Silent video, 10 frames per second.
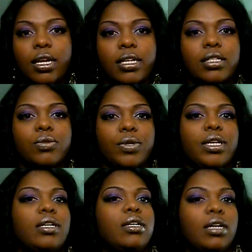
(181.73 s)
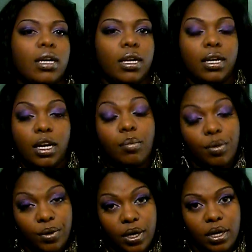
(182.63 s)
lace wig,
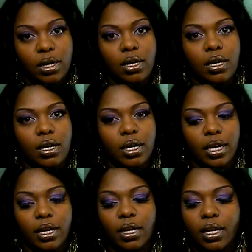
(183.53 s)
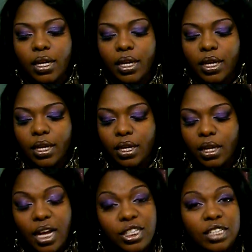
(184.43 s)
number one, okay?
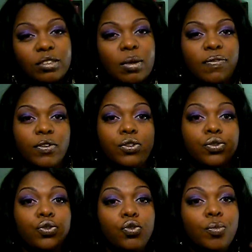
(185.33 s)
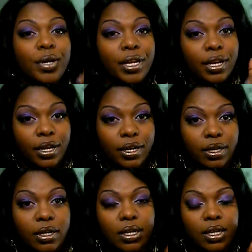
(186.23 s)
Actually, that was my first human
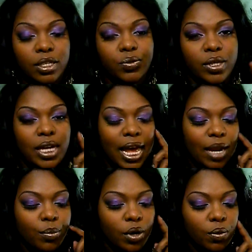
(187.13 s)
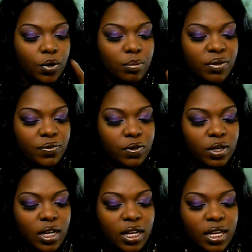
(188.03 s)
hair lace wig. I had bought one
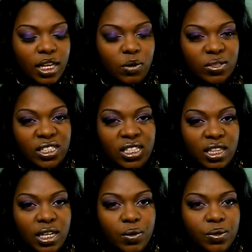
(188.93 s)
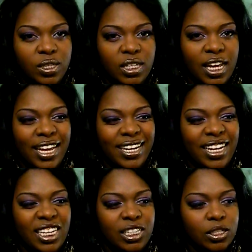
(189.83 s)
before. It was a synthetic one,
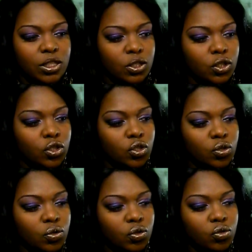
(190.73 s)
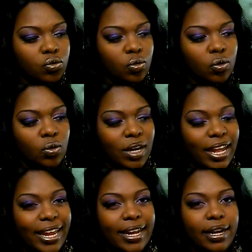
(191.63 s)
and it looked so
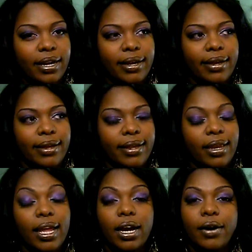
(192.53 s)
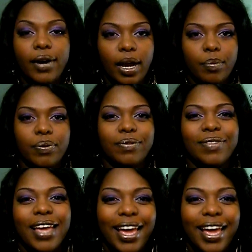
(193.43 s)
like that crap.